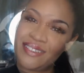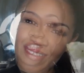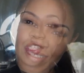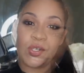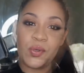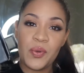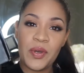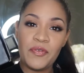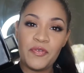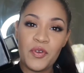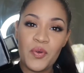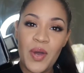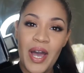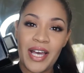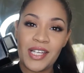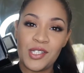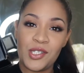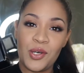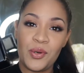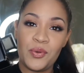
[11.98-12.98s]
So if you
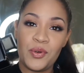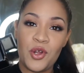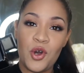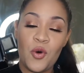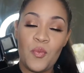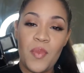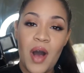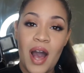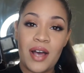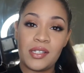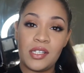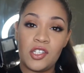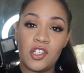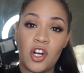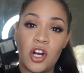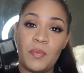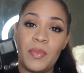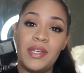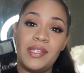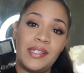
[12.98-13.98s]
guys don't know,
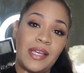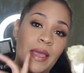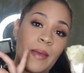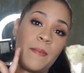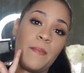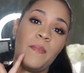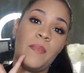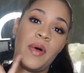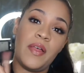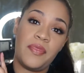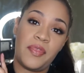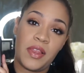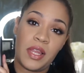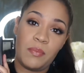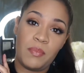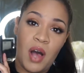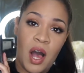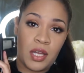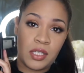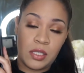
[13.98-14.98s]
Boxycharm is a monthly
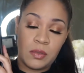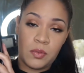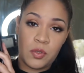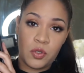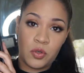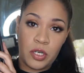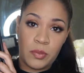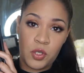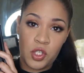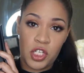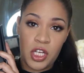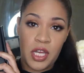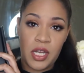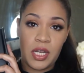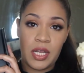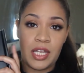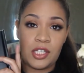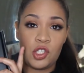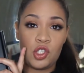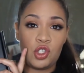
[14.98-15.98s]
box
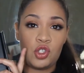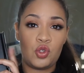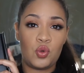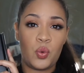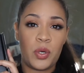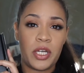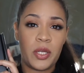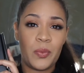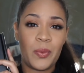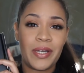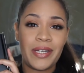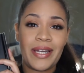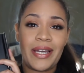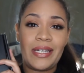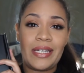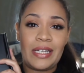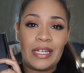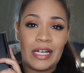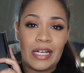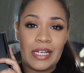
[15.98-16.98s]
subscription. It's
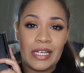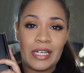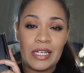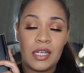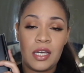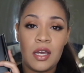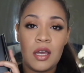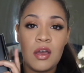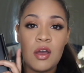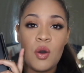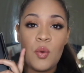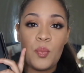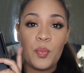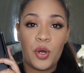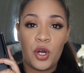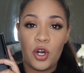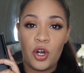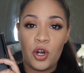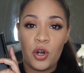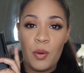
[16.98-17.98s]
$21.99
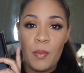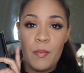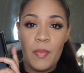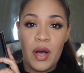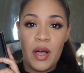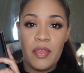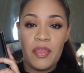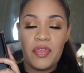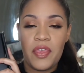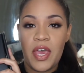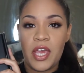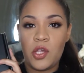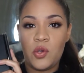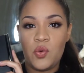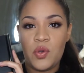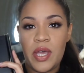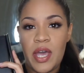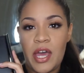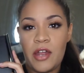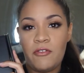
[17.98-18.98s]
per month and you
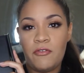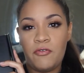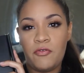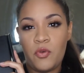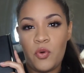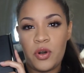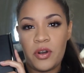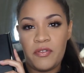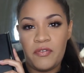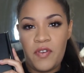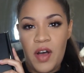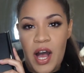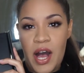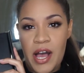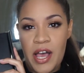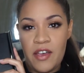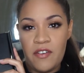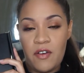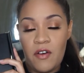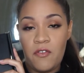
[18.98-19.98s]
get 4 to
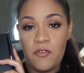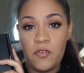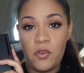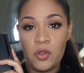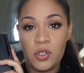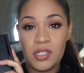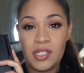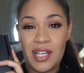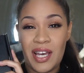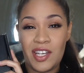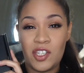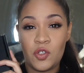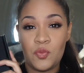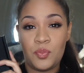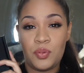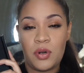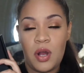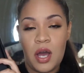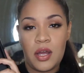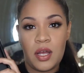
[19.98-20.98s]
5 full-size
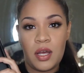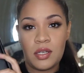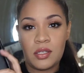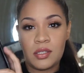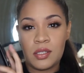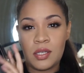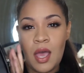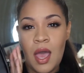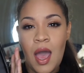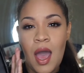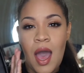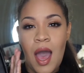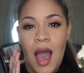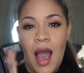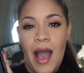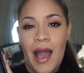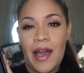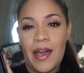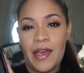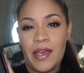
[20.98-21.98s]
products.
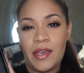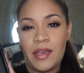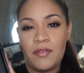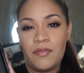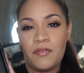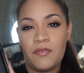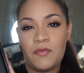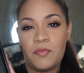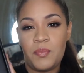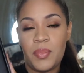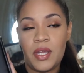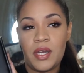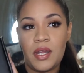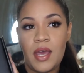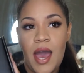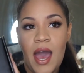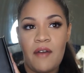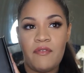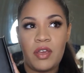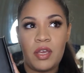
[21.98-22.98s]
I've been
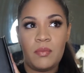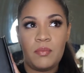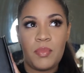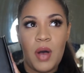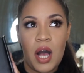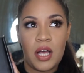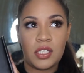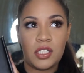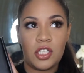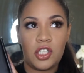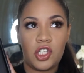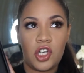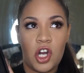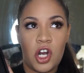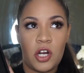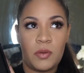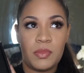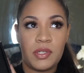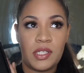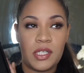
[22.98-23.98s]
having
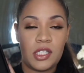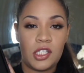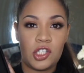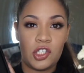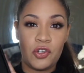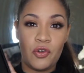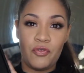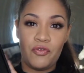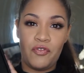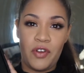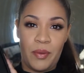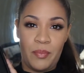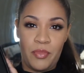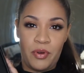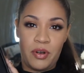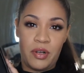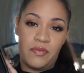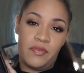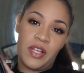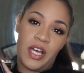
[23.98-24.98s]
Boxycharm since November
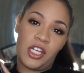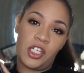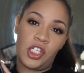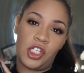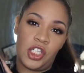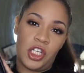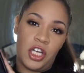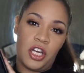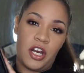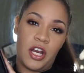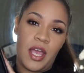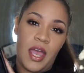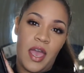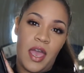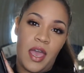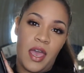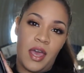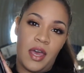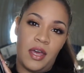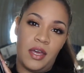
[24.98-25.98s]
of last year,
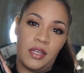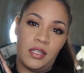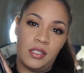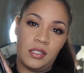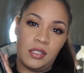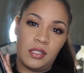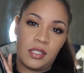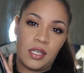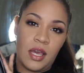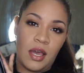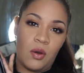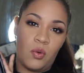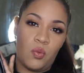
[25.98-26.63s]
and